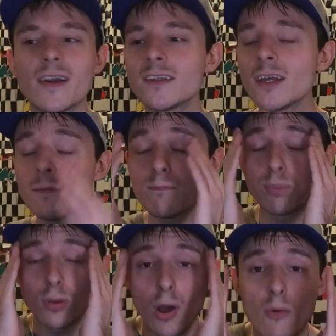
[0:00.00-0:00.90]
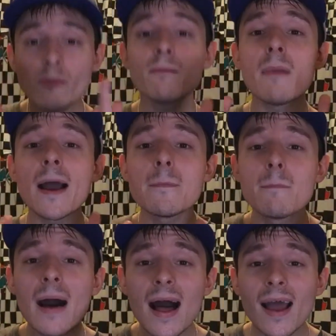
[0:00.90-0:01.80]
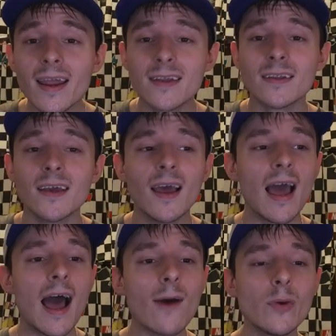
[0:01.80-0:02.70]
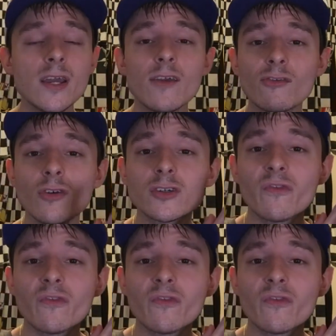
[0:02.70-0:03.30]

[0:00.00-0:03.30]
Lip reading: It blows my mind how we get such